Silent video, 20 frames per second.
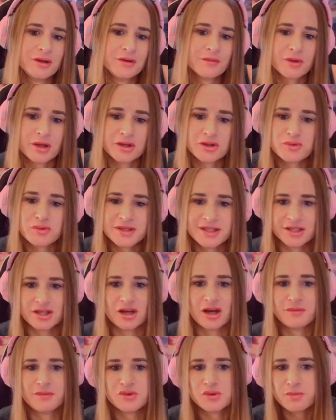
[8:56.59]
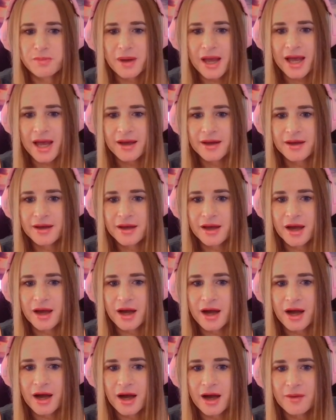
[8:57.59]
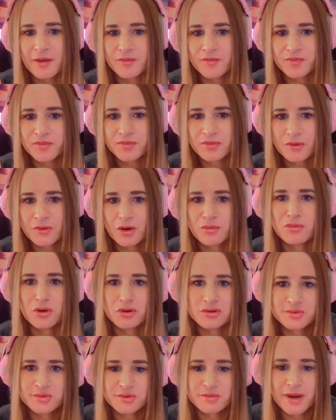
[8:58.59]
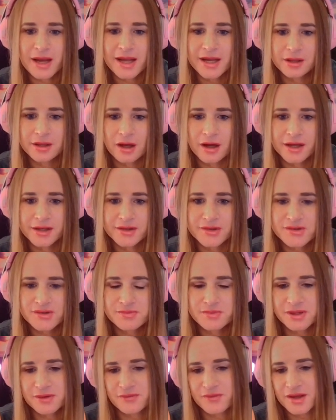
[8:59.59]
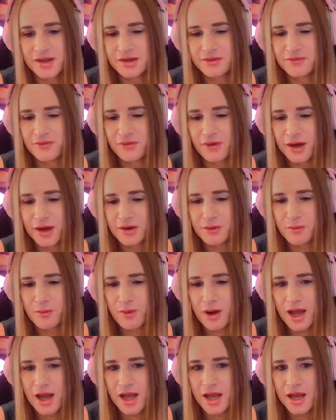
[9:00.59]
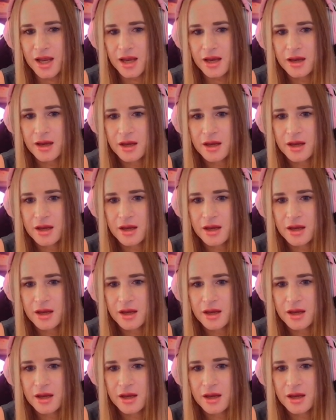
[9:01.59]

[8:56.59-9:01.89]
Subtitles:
20 times your bet on multiple pay lines, but if they could find a way,